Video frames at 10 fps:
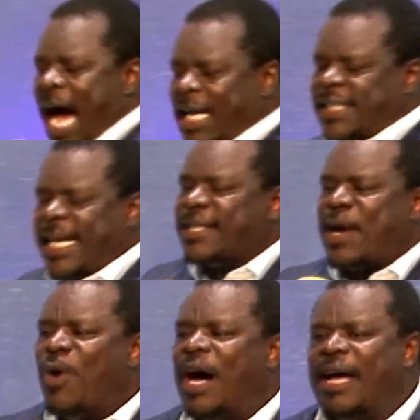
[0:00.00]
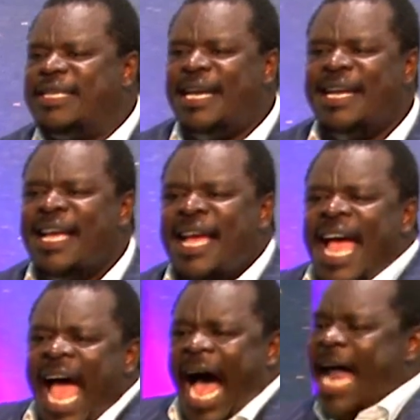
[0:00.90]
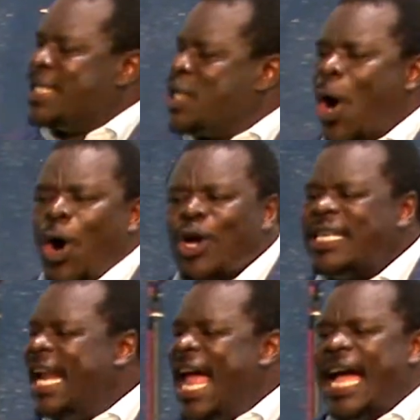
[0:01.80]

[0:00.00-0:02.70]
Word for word: had sent a word and told